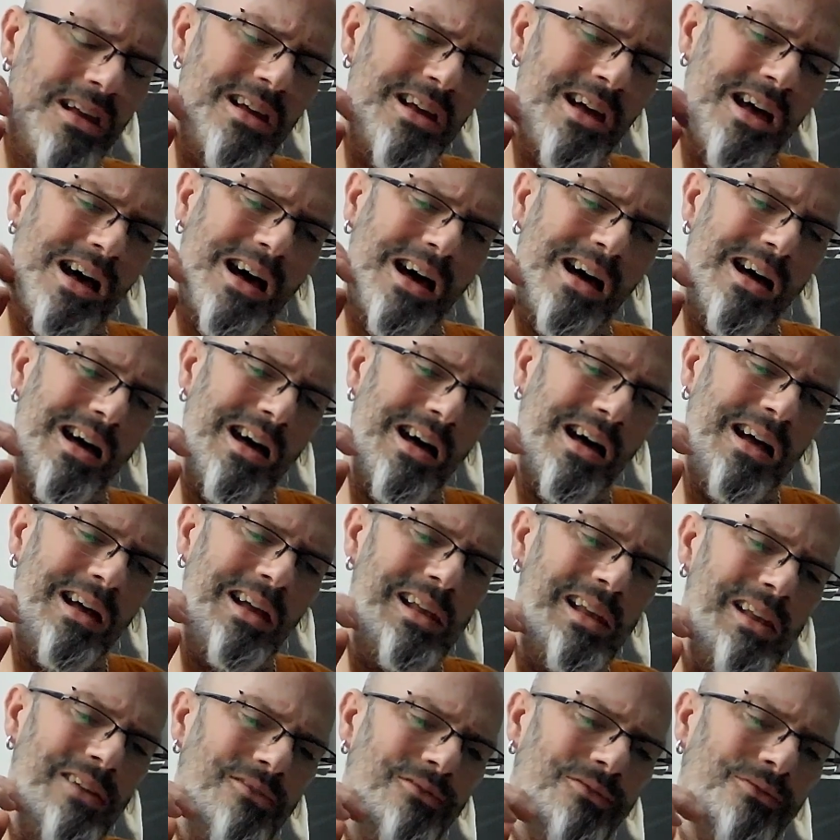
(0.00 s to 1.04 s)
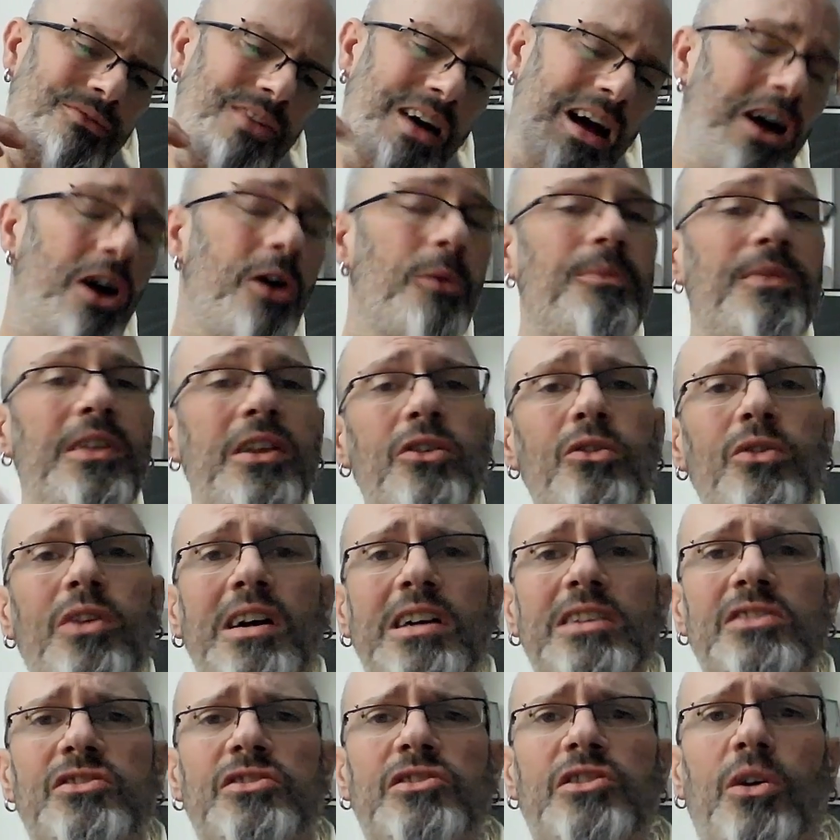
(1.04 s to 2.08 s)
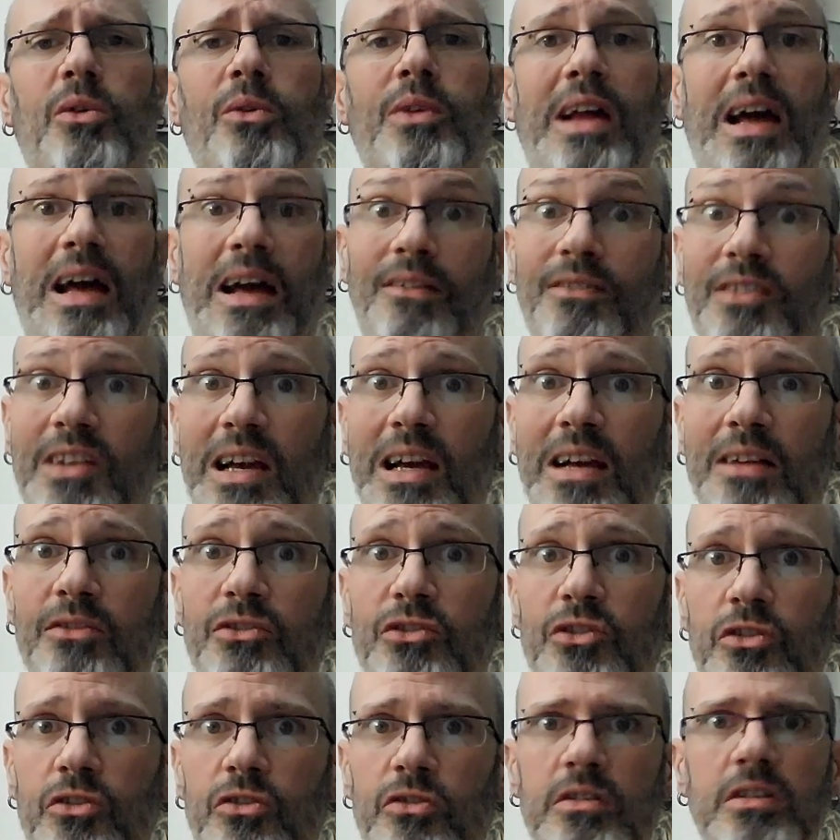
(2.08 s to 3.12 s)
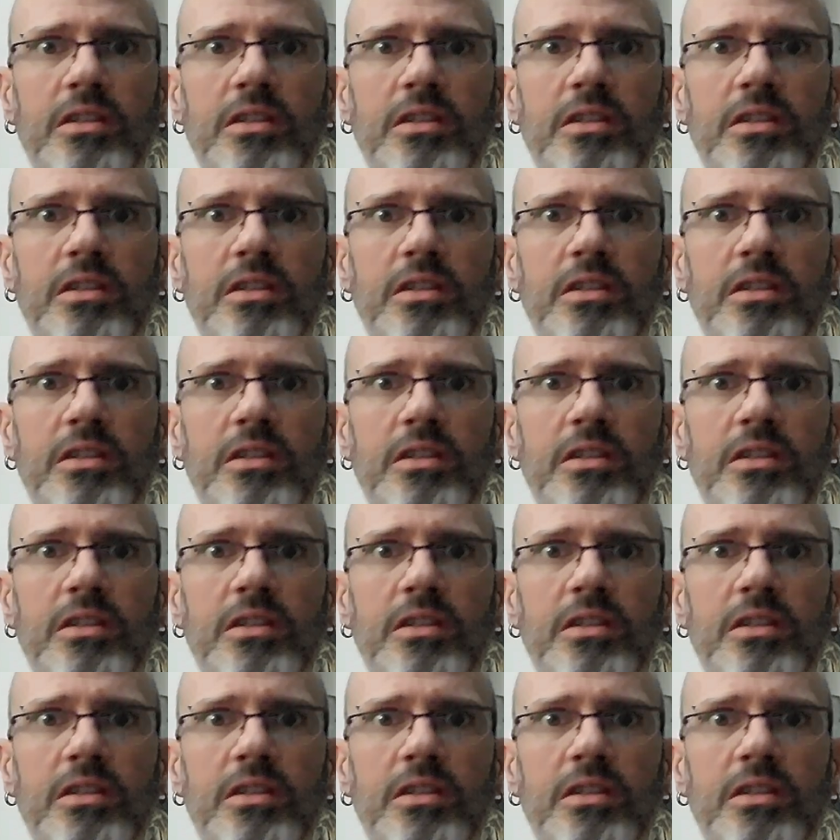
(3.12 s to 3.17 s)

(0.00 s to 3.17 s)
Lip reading: I hope that you guys don't have to have surgery.